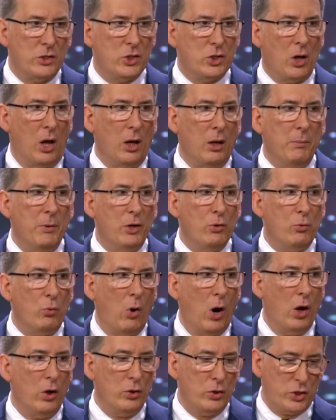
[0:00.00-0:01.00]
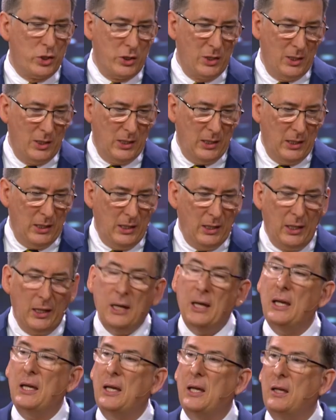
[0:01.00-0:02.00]
Solomon wrote,
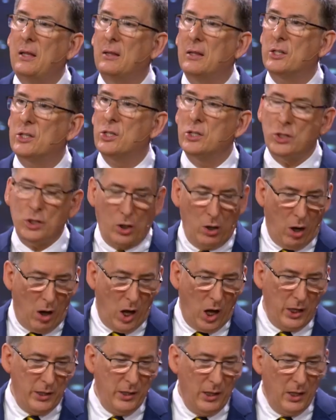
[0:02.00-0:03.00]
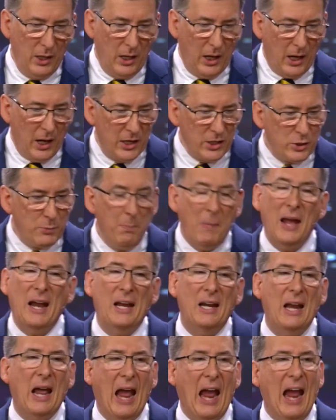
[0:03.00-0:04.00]
He, this is God, has
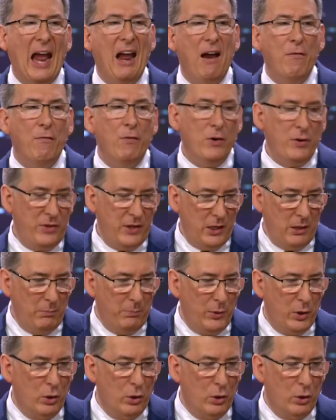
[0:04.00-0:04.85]
made everything